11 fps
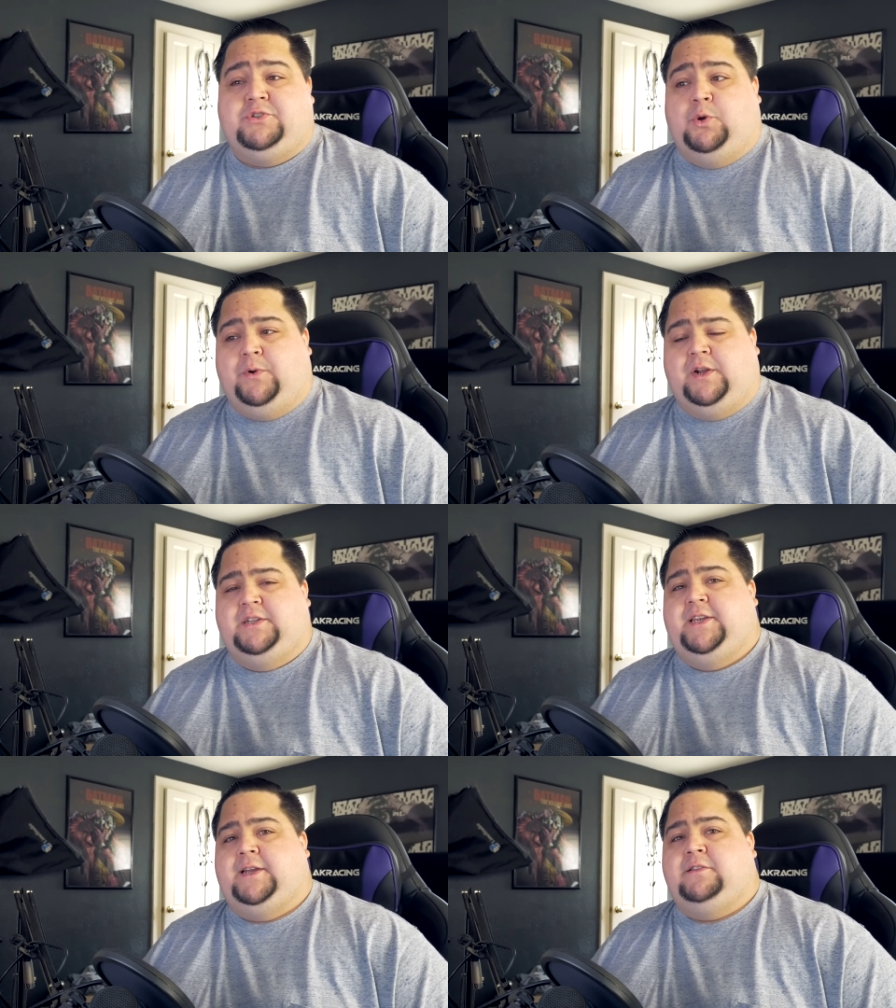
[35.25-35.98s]
So we're
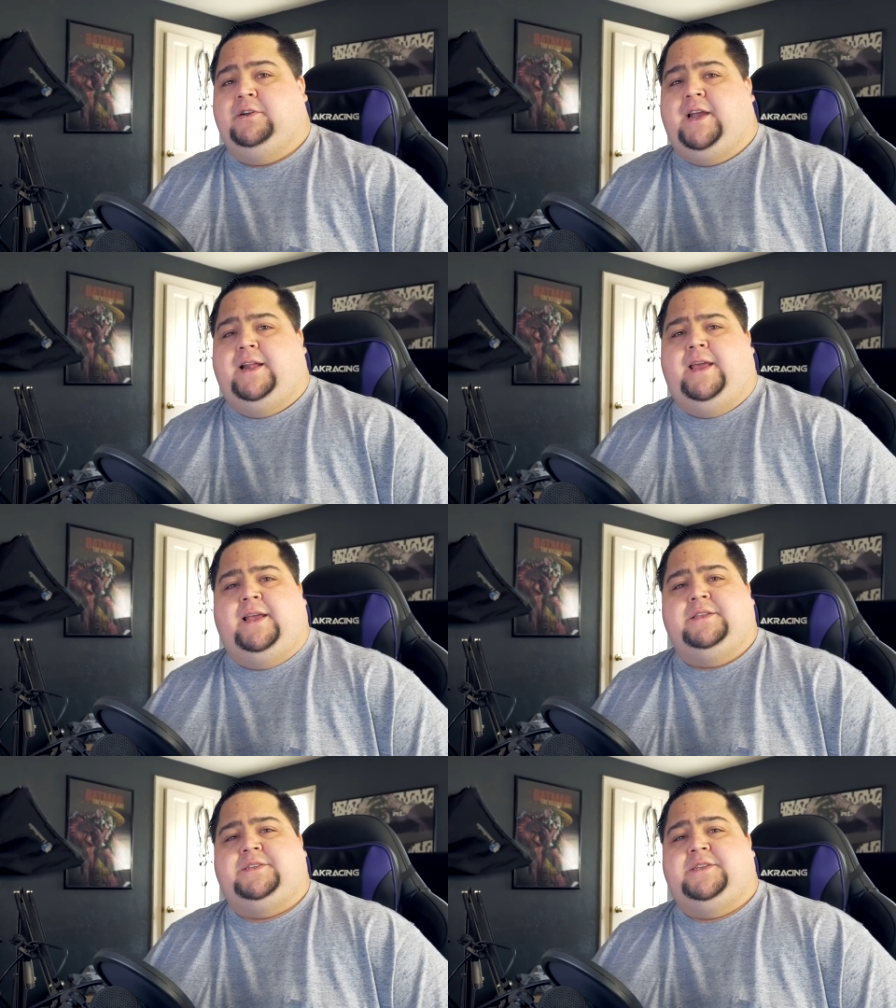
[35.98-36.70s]
going to take a look at it
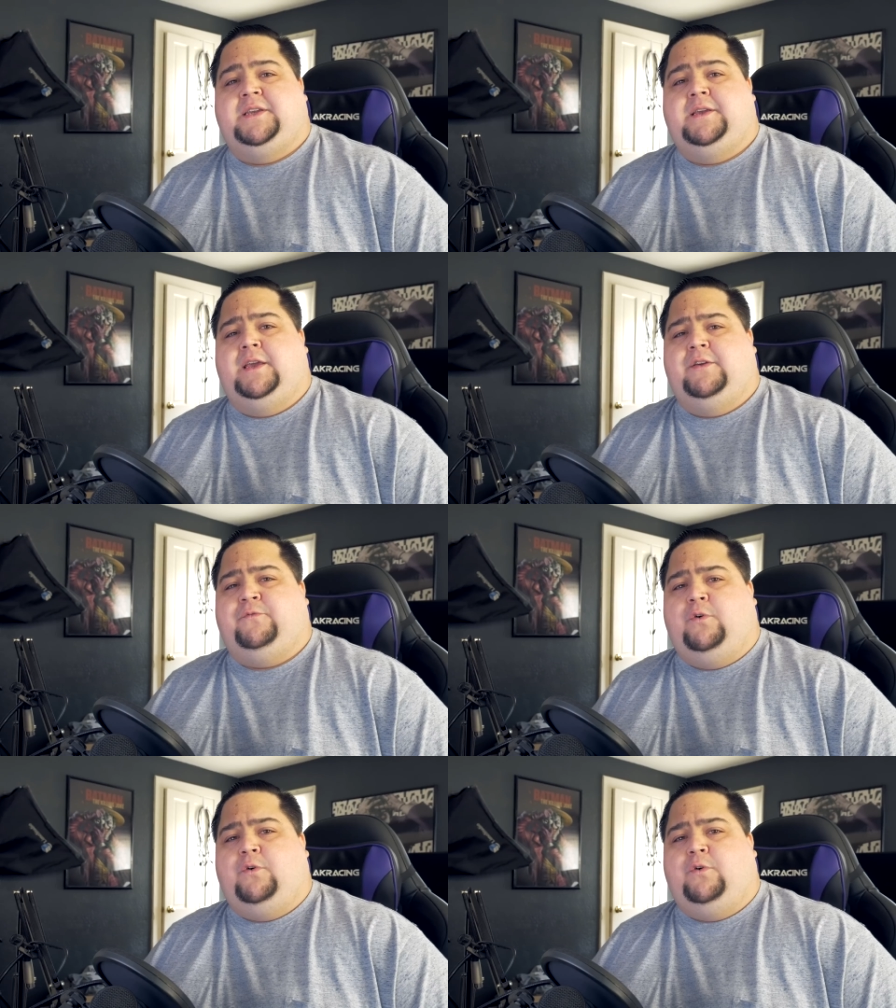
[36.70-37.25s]
and see if